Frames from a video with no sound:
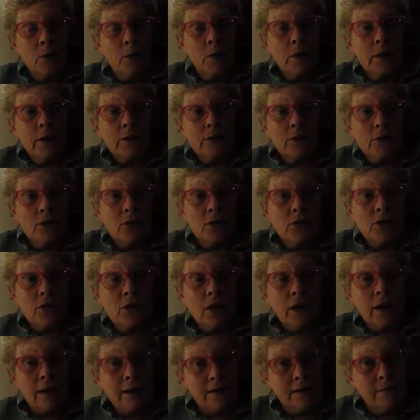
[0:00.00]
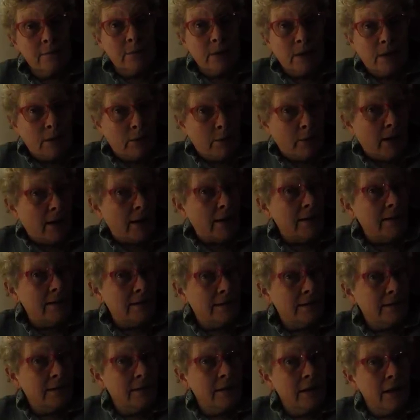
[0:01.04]
which hasn't been the
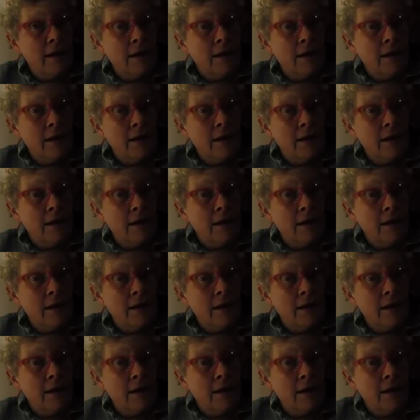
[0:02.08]
best,